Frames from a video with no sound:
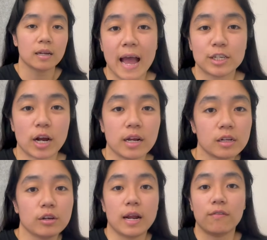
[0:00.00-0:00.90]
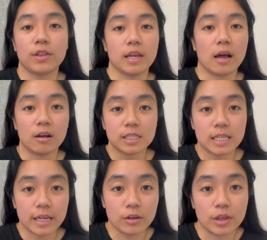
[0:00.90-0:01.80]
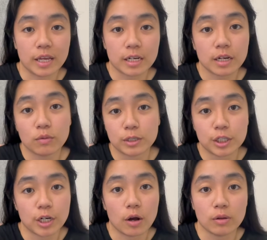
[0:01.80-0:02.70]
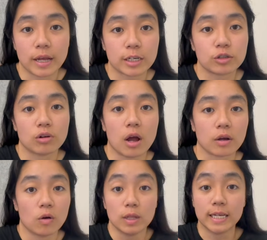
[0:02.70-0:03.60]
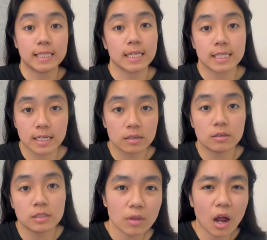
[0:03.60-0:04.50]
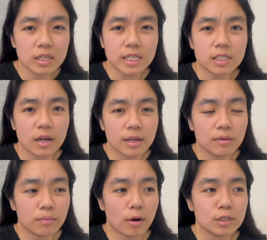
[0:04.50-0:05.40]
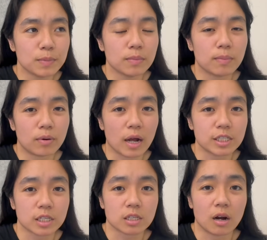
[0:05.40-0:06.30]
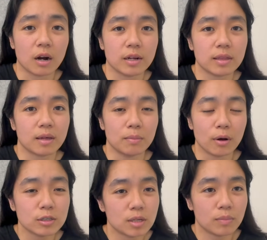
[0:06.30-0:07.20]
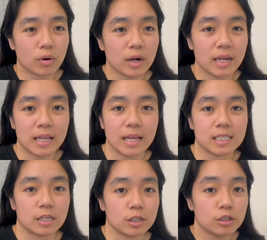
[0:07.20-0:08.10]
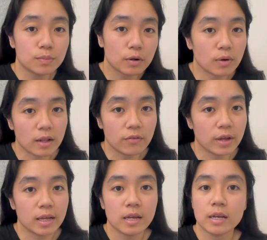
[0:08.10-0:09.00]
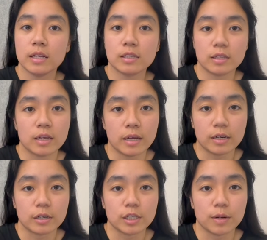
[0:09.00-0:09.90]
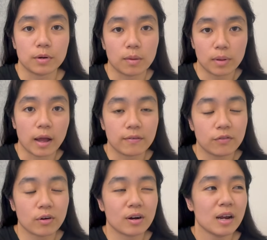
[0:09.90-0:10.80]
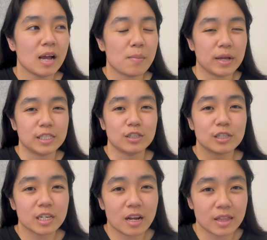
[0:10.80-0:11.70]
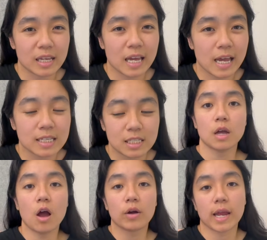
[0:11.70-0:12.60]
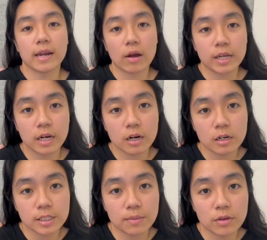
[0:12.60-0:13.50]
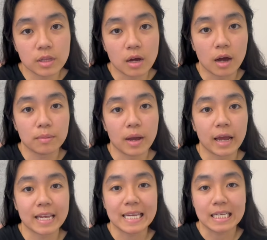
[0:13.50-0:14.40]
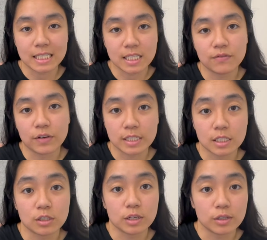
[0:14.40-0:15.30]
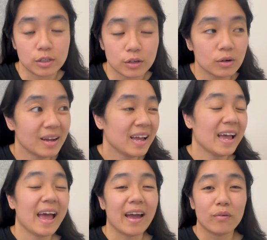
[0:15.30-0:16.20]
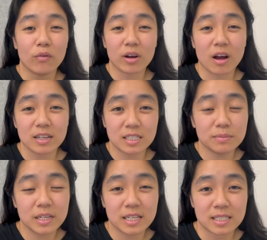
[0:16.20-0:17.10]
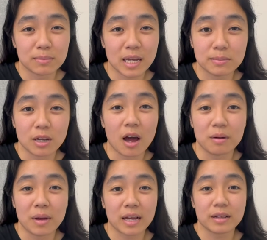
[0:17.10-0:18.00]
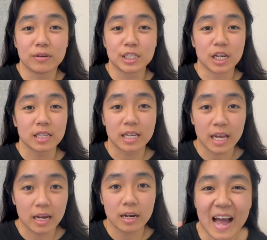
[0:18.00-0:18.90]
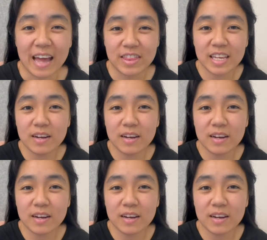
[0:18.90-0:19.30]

and try to include everything else that you think would show like strong holistic signals. Honestly, talking to most people, projects aren't the most important unless they're super relevant to the internship you're applying for, but it's usually not the case. Okay, now here are some of the automatic easy fixes you can do and what causes me to sometimes automatically reject a candidate. I think a